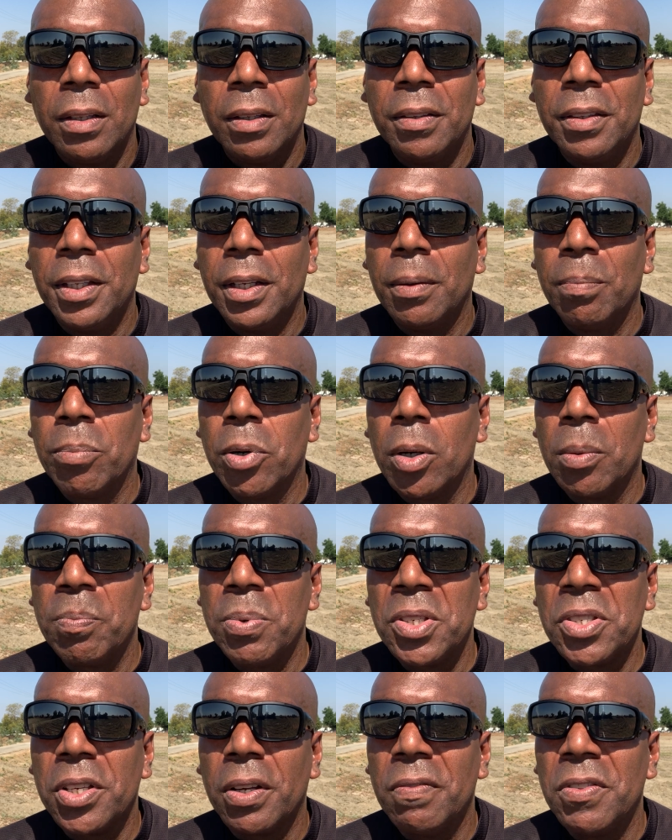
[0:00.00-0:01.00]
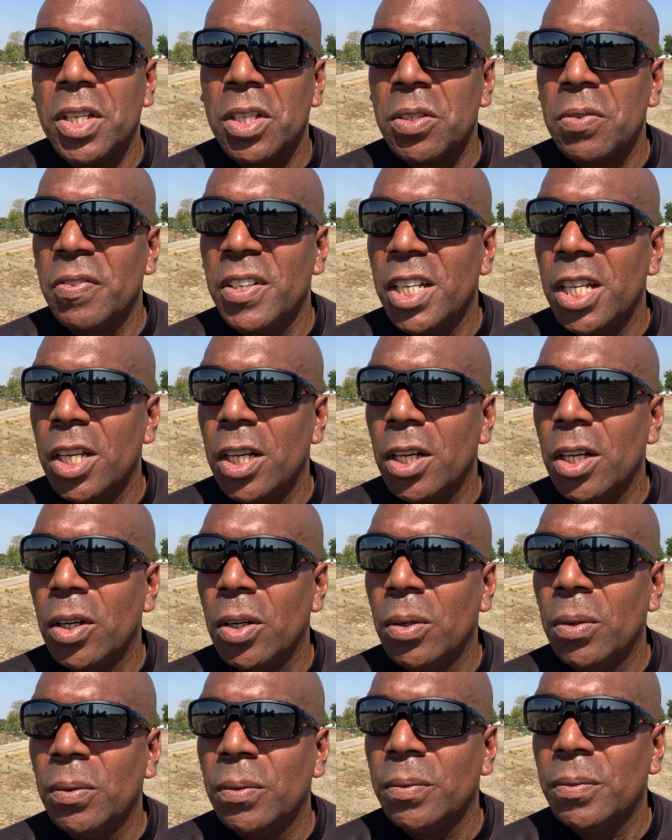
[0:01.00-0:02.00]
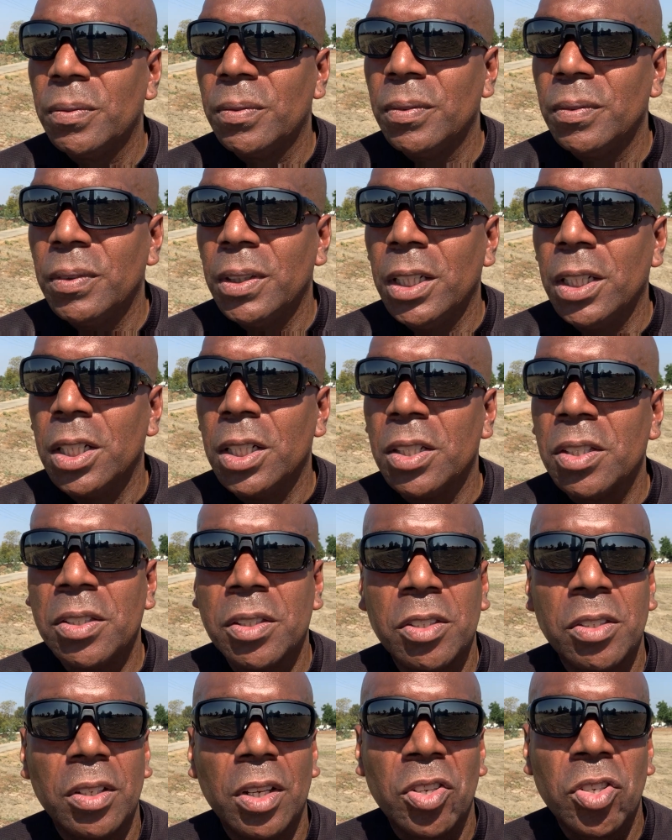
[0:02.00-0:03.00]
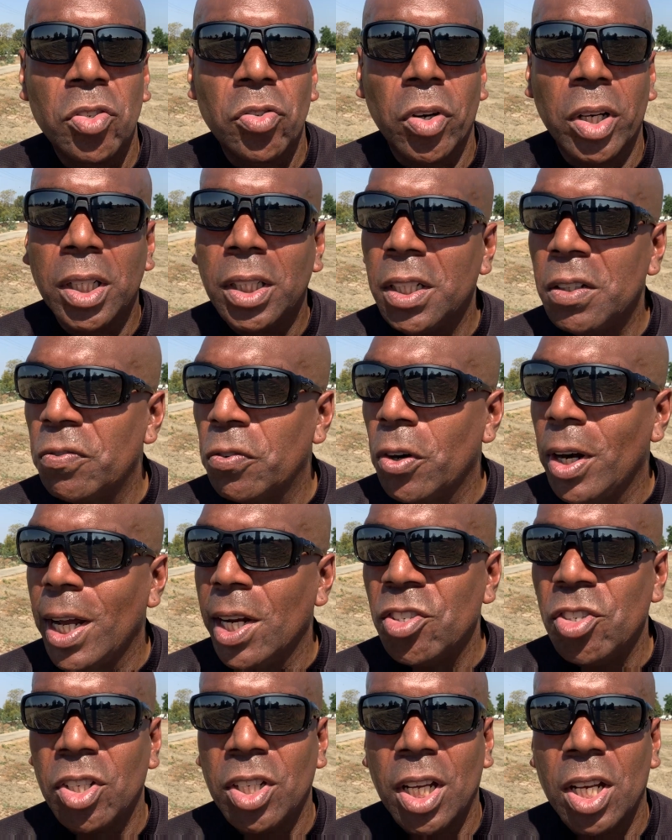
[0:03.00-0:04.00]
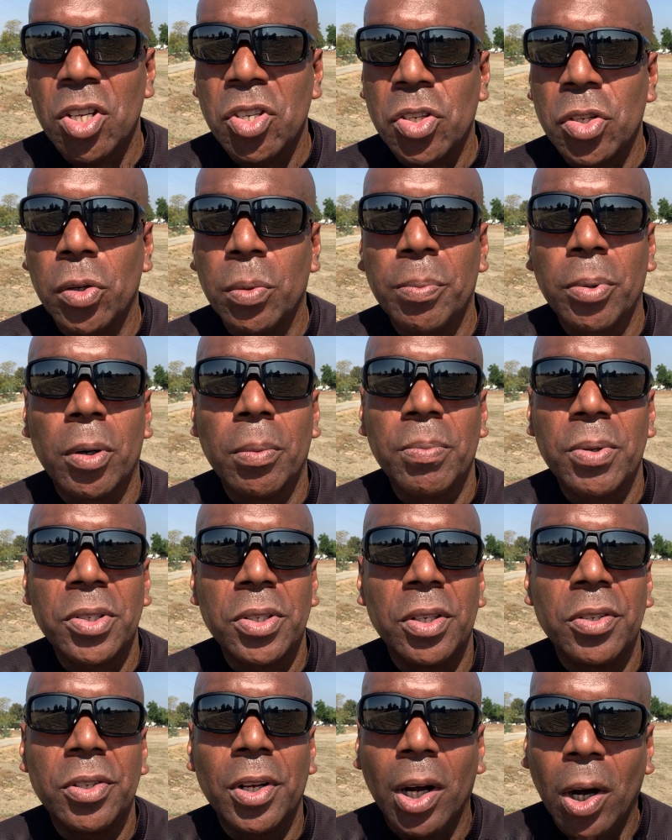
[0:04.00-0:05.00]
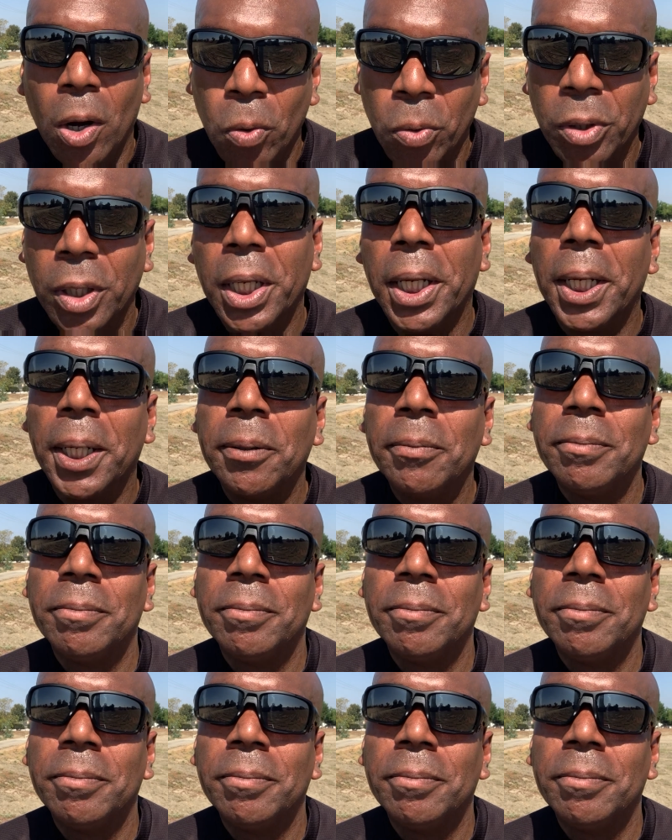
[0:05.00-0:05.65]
The purpose of this video is strictly for educational purposes only.